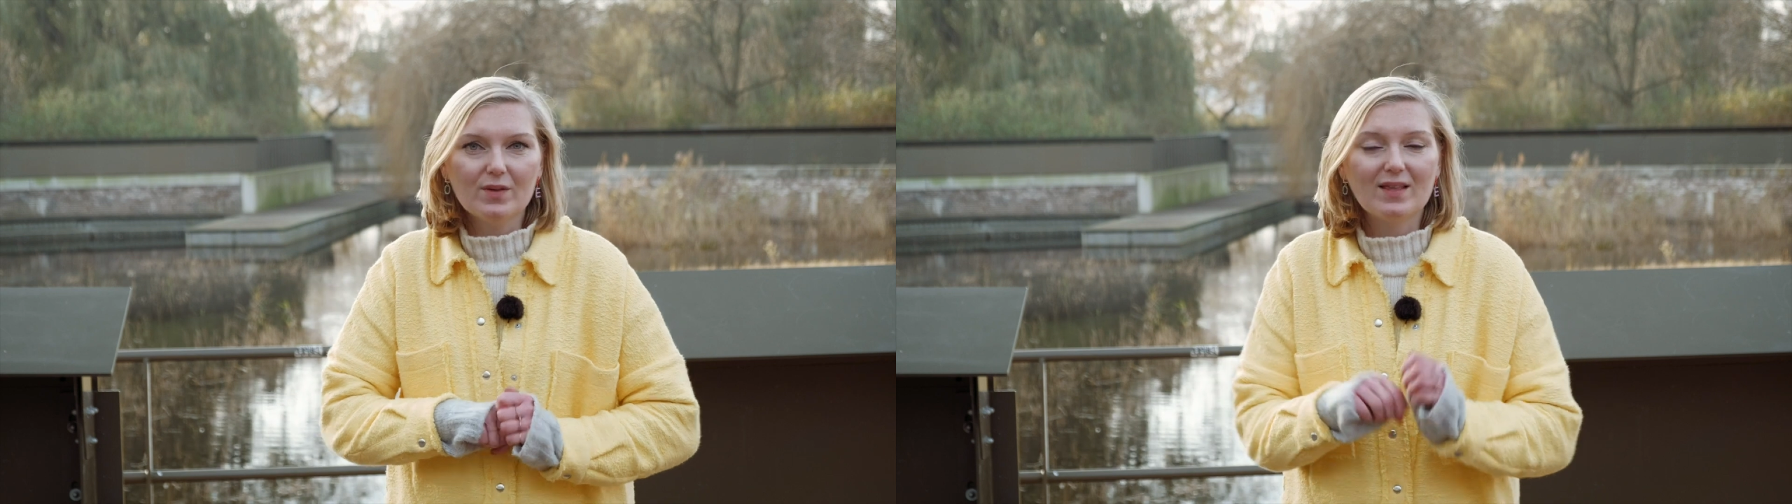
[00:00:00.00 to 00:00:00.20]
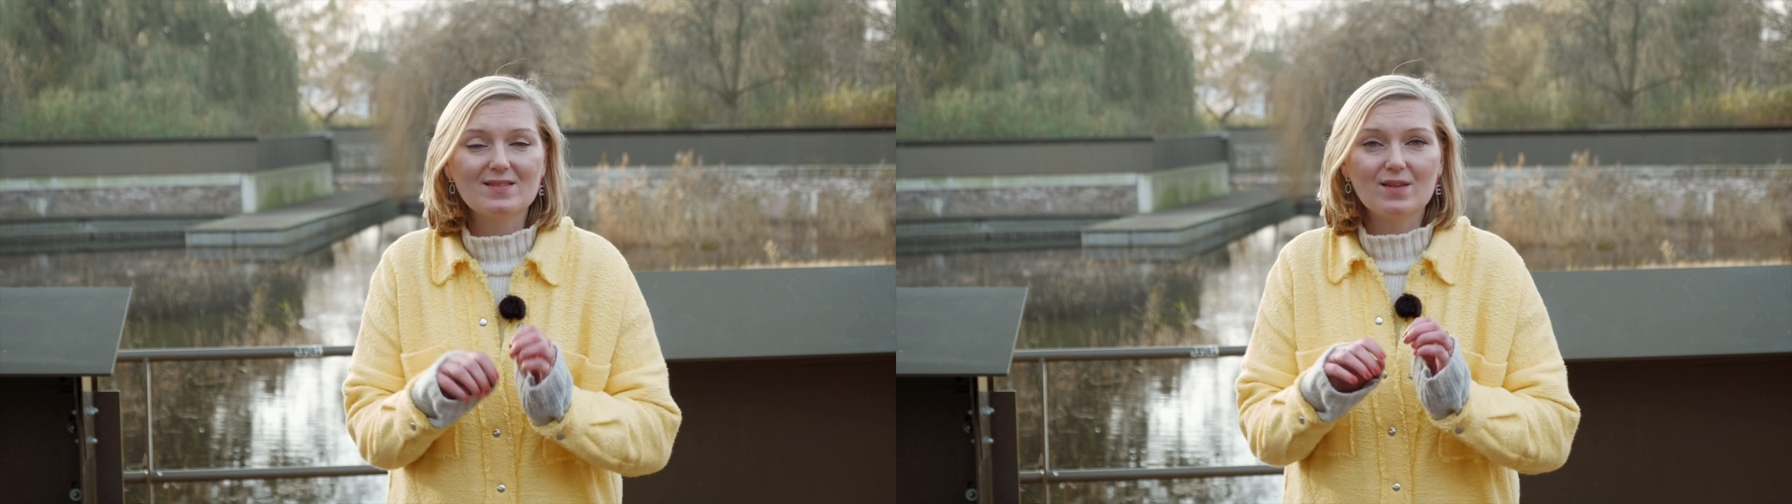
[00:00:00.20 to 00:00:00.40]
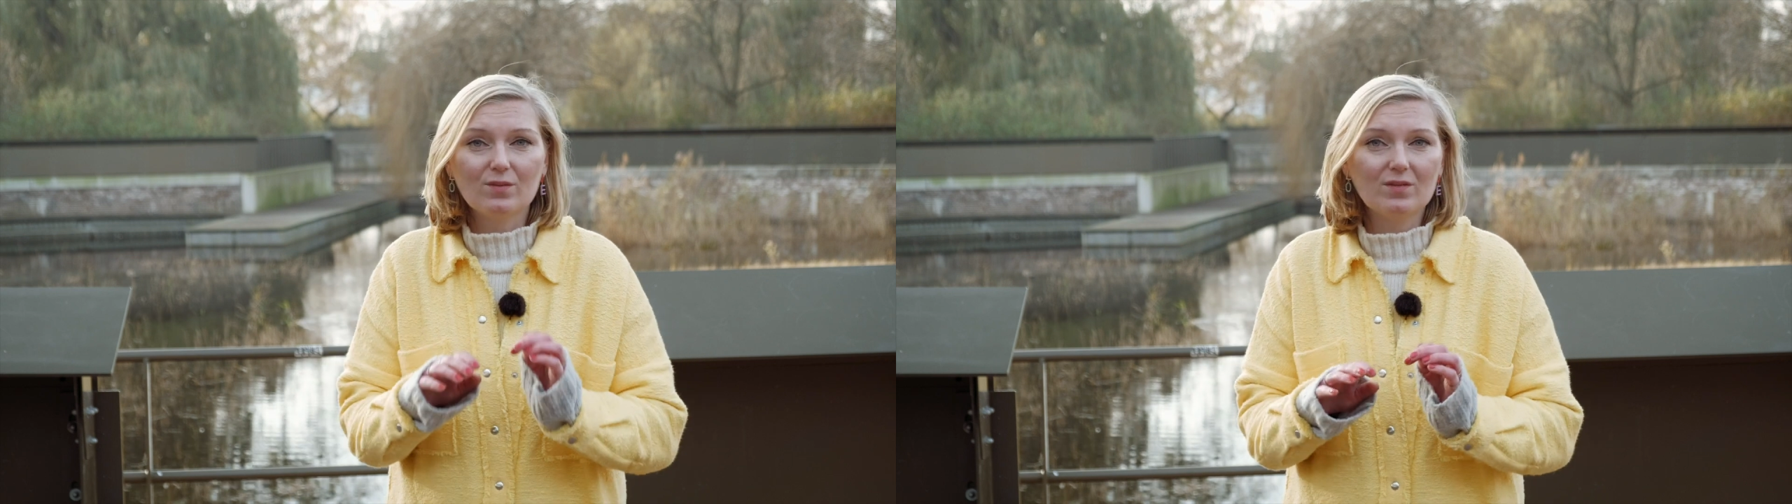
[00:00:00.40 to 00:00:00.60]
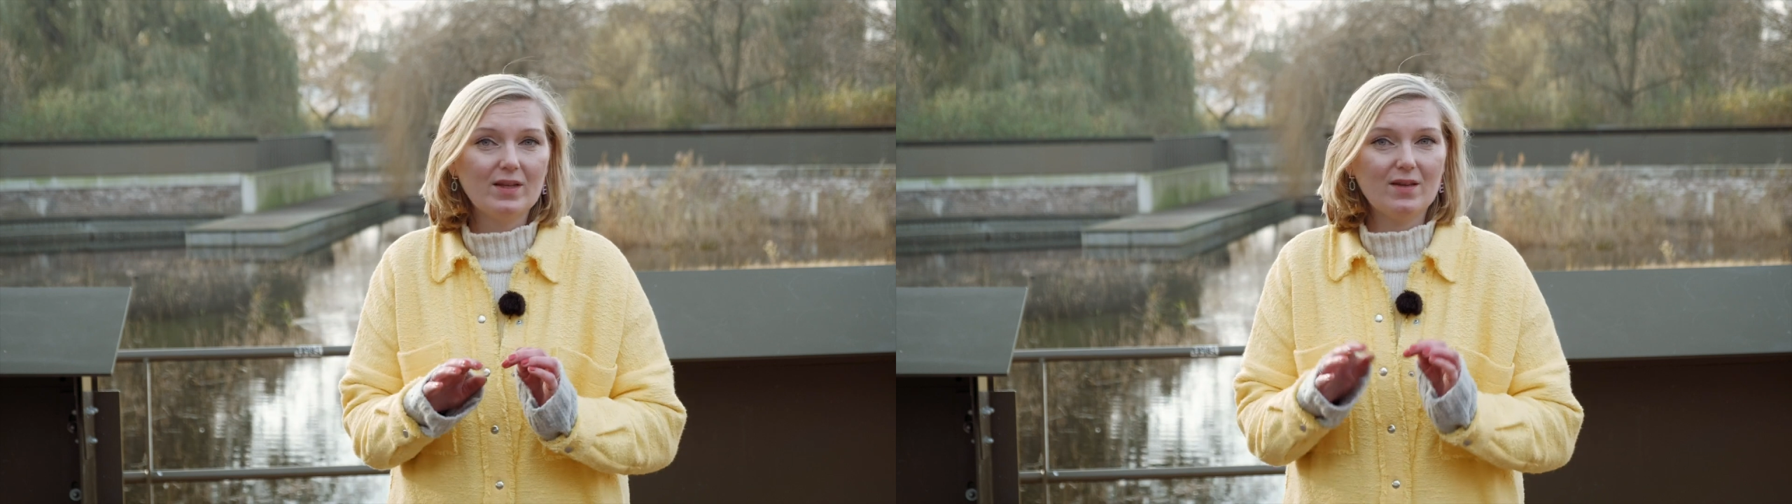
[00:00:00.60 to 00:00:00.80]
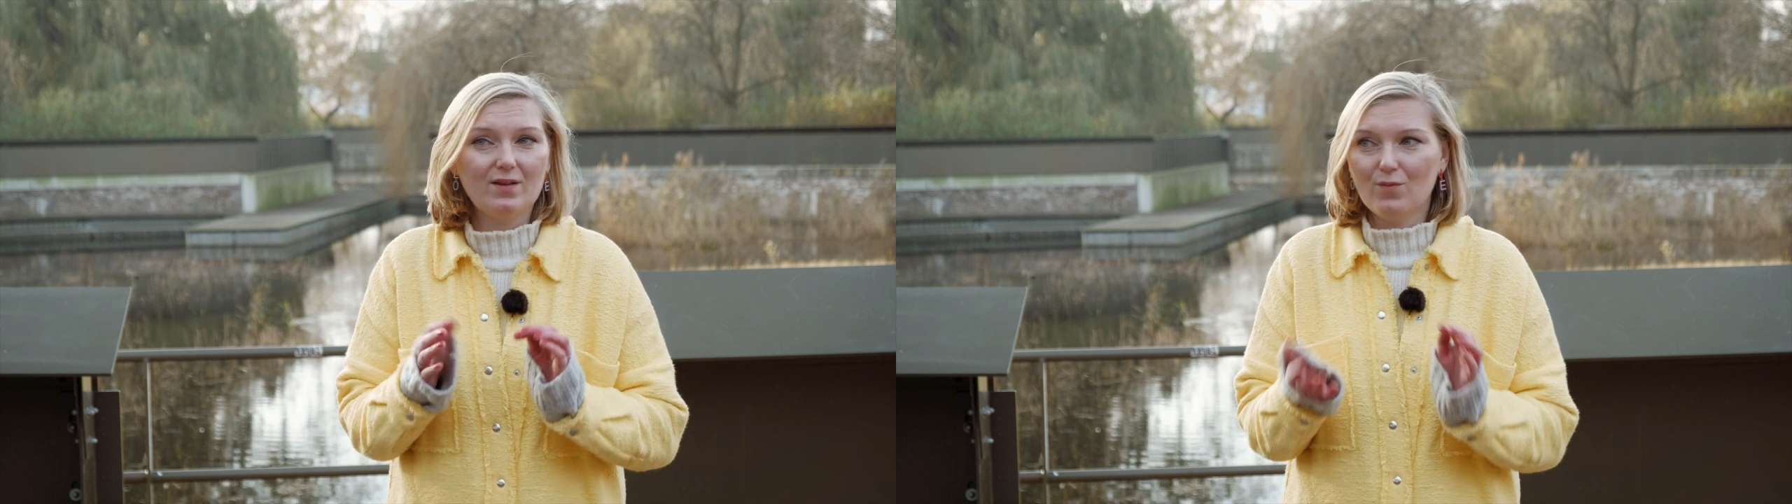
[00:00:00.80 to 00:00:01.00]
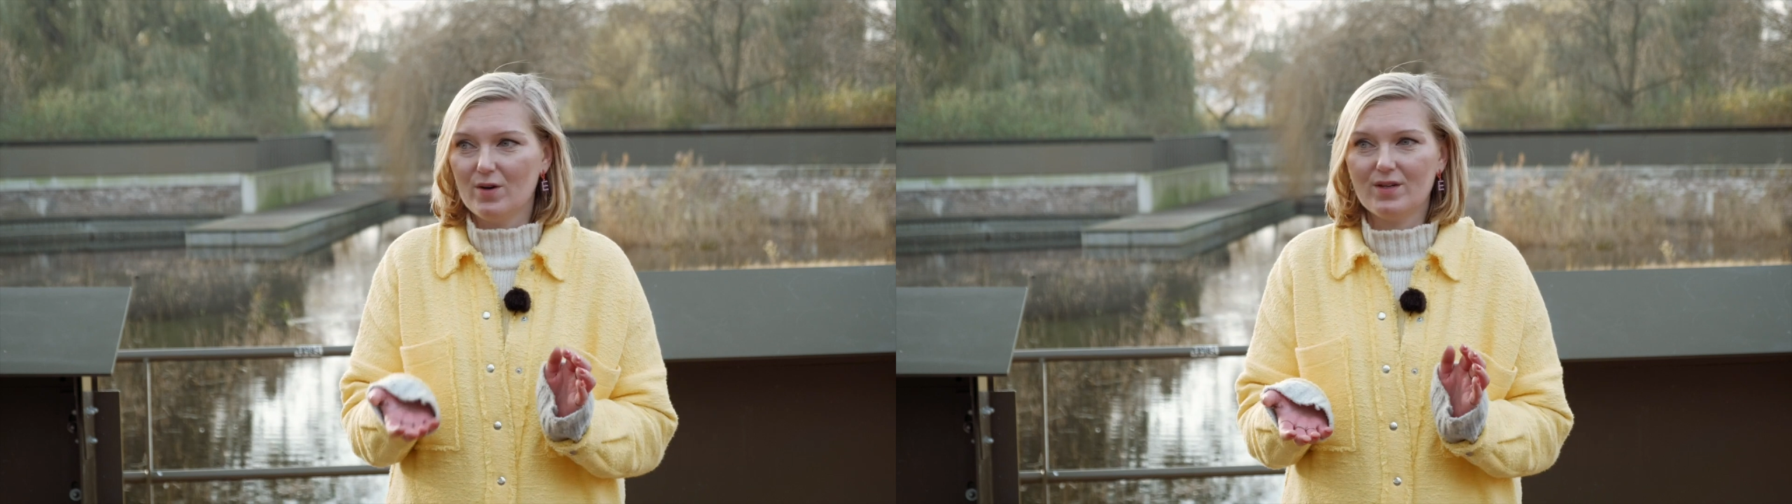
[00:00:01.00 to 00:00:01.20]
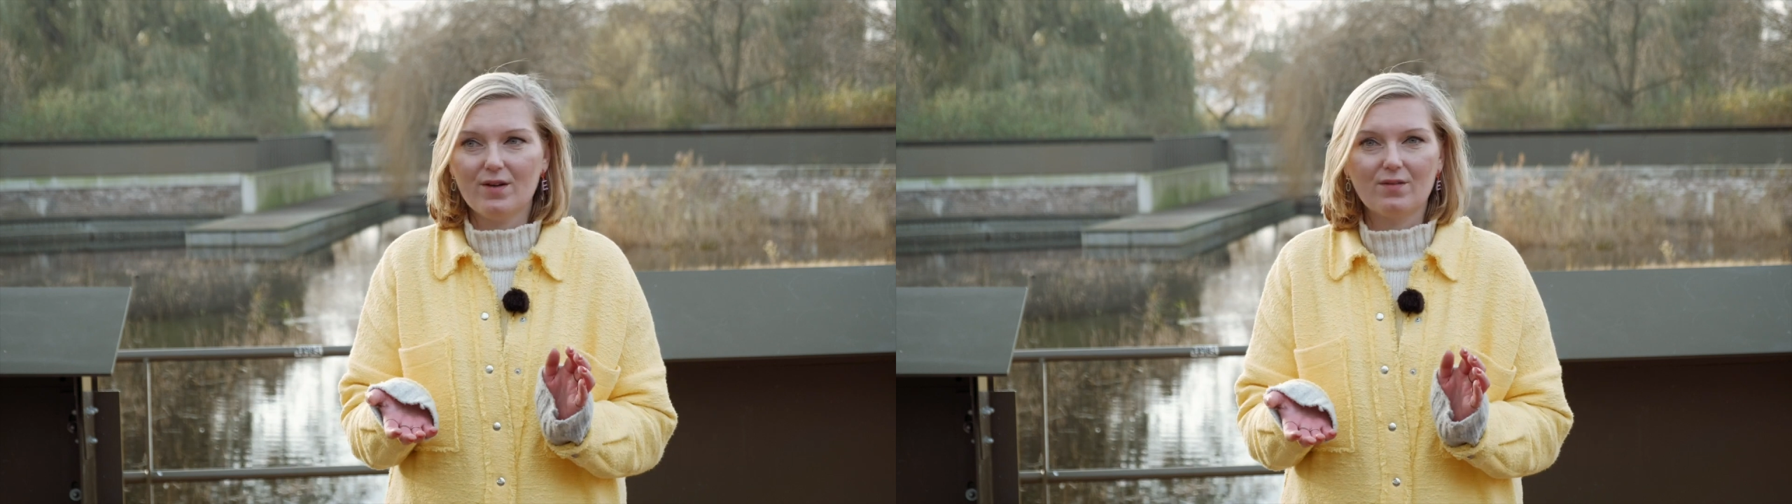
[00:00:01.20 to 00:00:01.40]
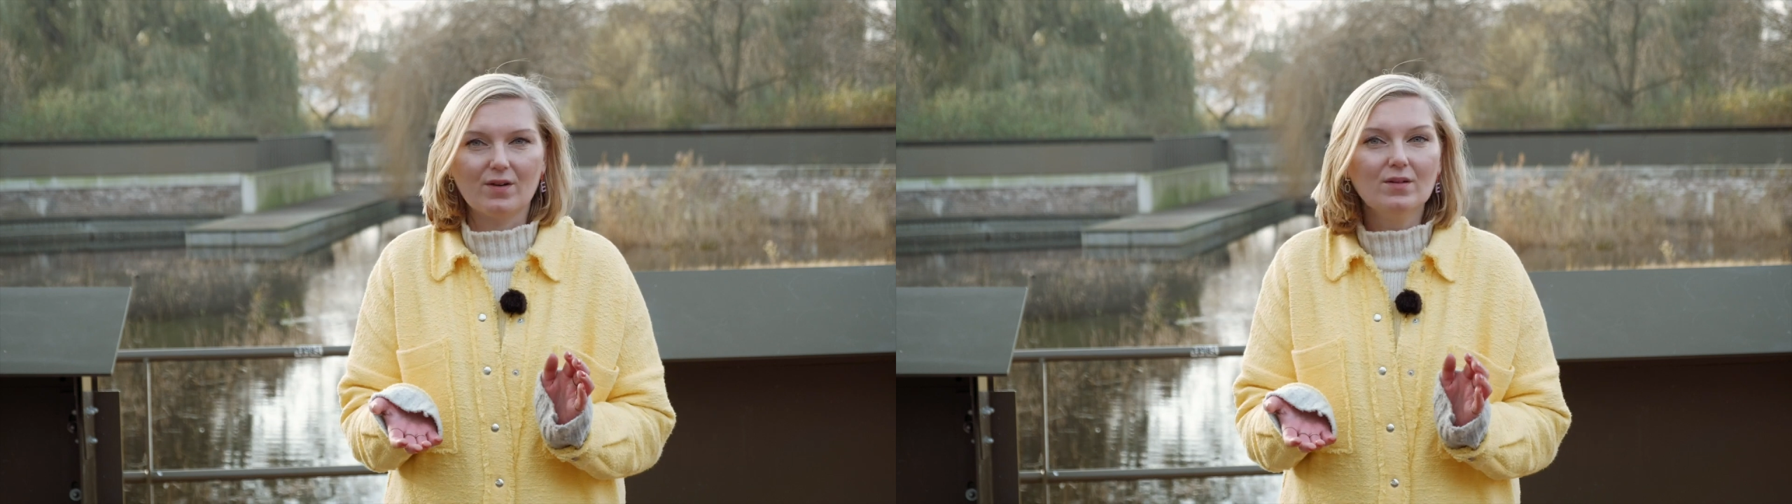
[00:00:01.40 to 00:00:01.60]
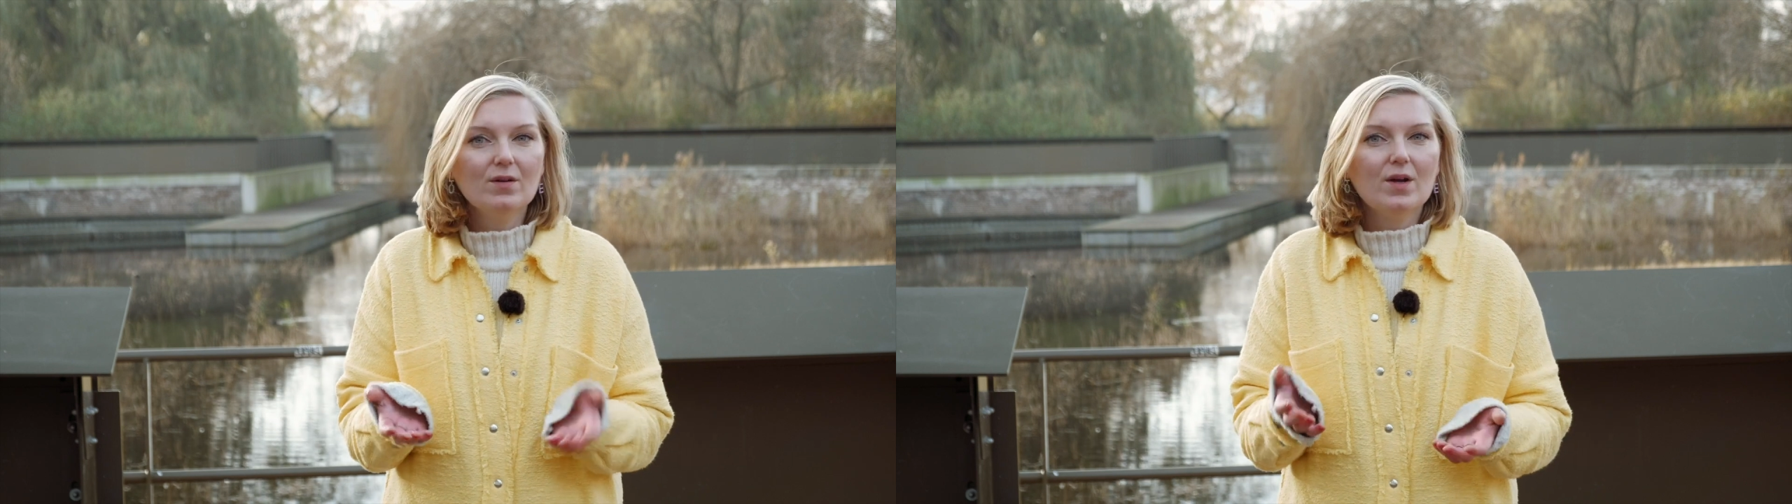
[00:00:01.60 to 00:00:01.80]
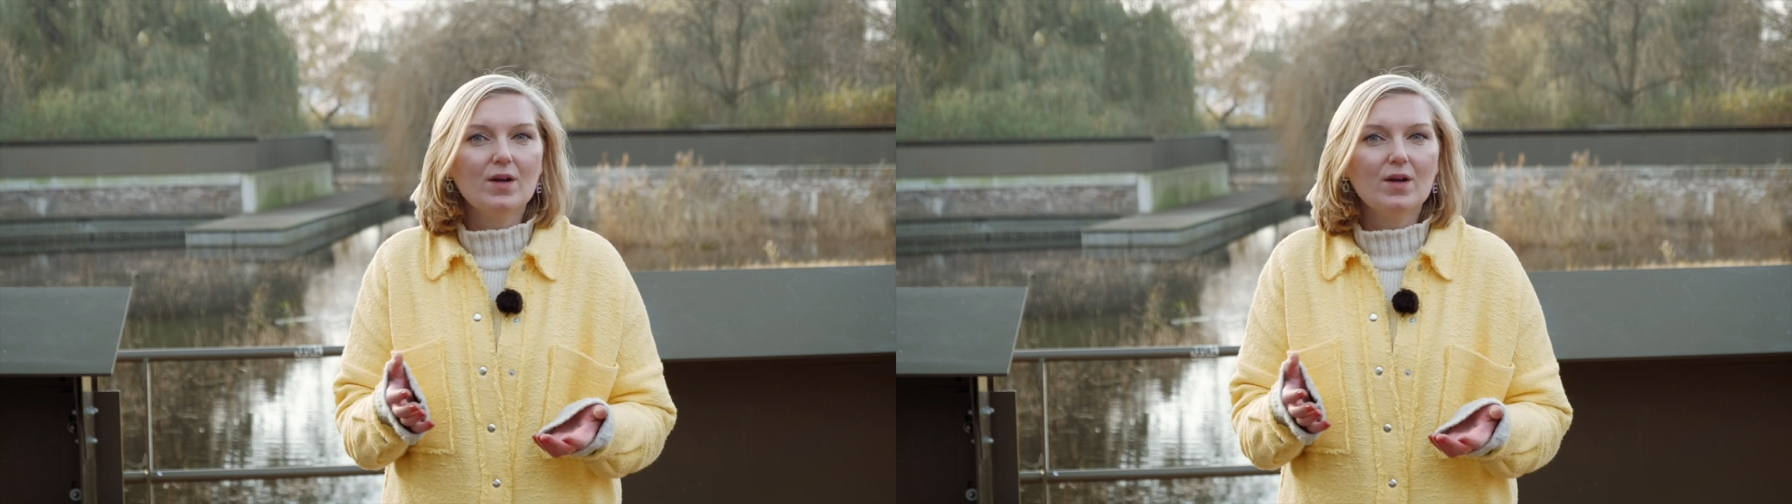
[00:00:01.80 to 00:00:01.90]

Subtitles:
that's only €1,